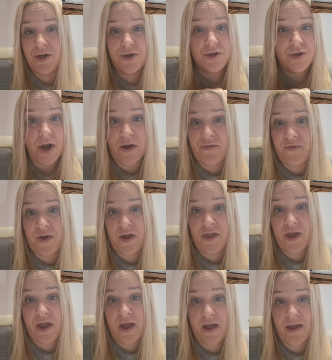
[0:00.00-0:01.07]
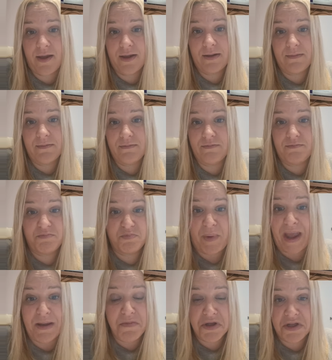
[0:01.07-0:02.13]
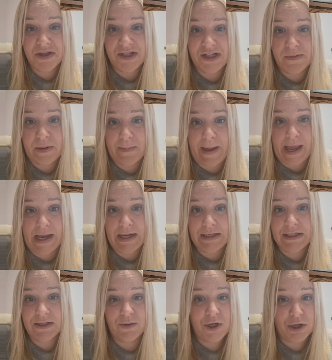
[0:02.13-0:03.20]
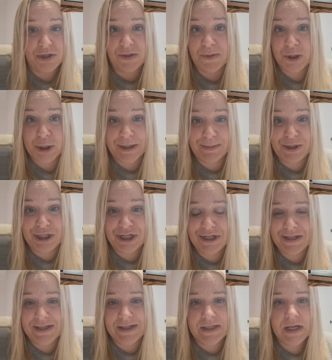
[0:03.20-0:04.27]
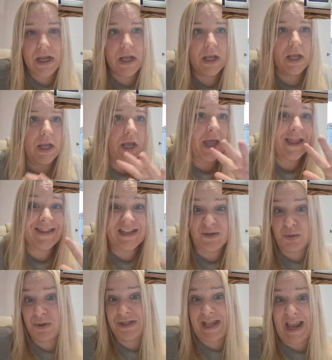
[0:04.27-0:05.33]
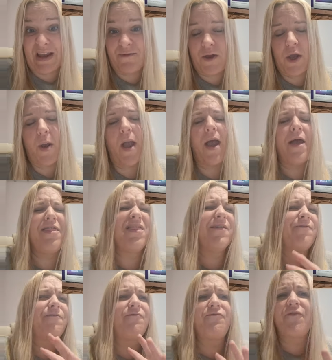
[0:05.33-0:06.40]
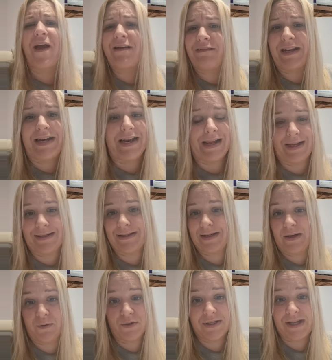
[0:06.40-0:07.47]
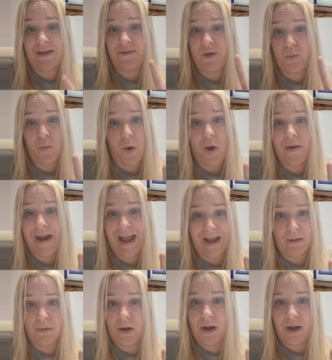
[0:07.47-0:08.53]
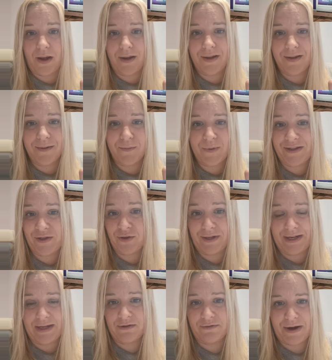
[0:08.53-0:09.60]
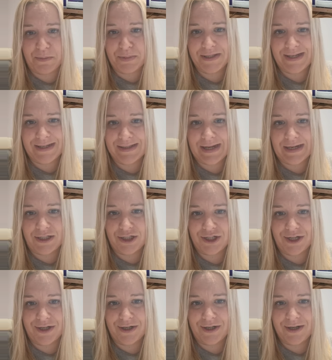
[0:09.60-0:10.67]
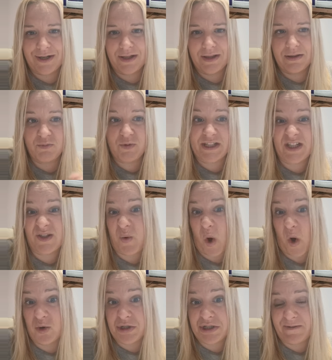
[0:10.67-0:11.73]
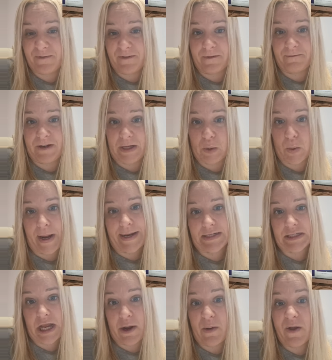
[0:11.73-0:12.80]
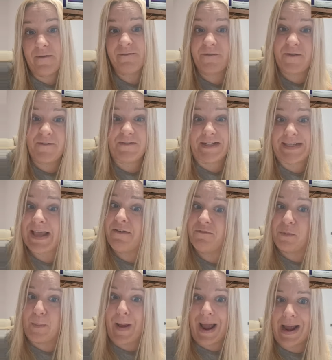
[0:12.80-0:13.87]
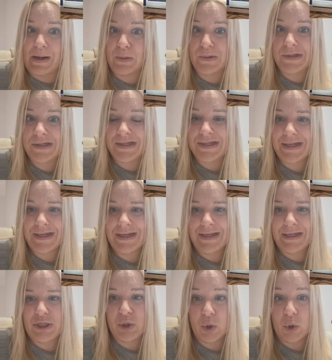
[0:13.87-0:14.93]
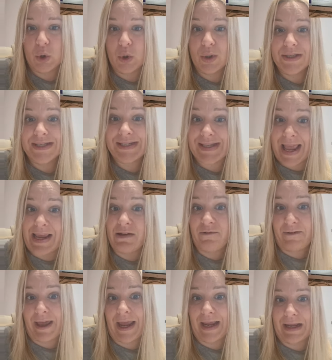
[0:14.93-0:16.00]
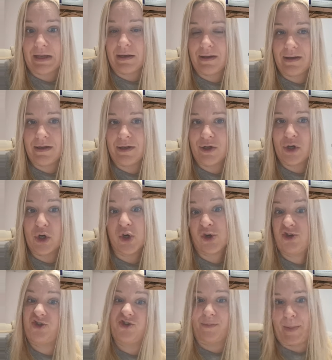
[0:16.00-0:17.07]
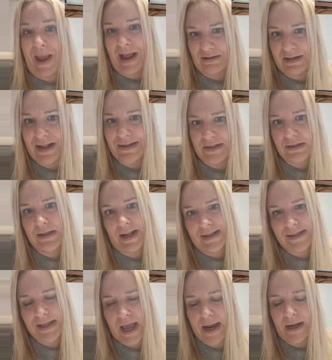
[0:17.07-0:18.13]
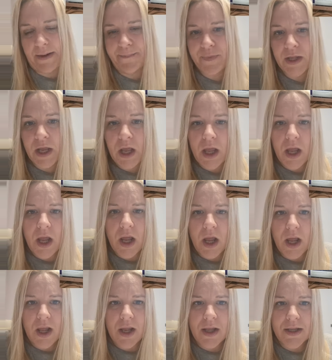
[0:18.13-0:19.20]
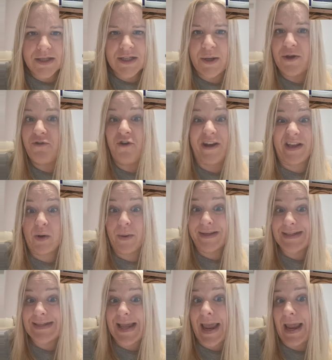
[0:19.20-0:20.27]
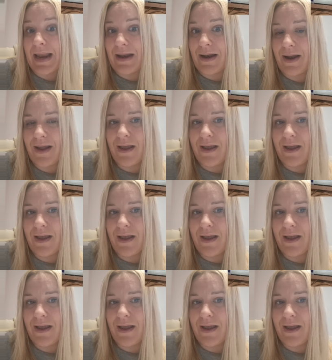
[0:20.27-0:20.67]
No further payments to be made, no subscriptions. And this will save you, at the very least, it will save you one hour with your legal representation, which is what, 150 quid. So for 57 pounds, you're saving 100 pound, let's, let's say. So you're already quids in.